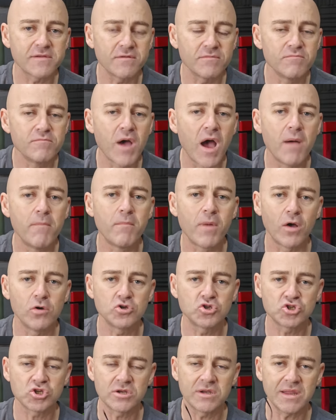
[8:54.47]

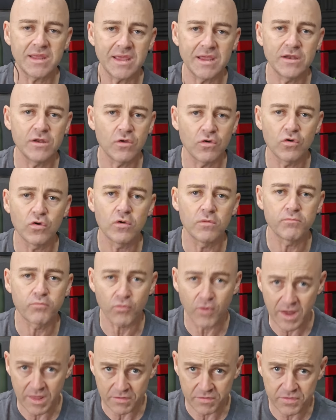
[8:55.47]
emotion in her
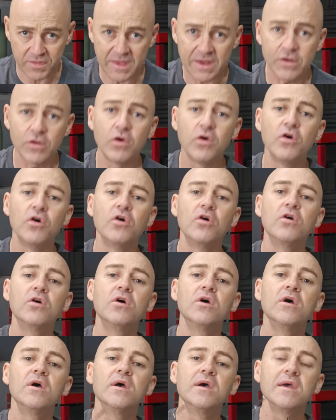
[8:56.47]
breath, in her
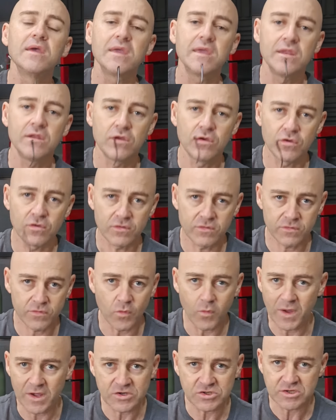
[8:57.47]

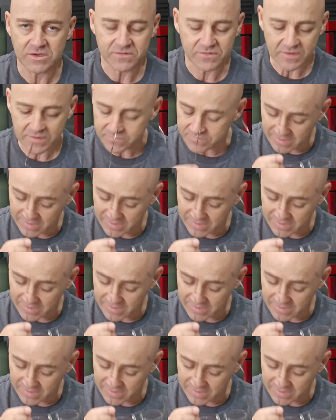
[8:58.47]
the way she sings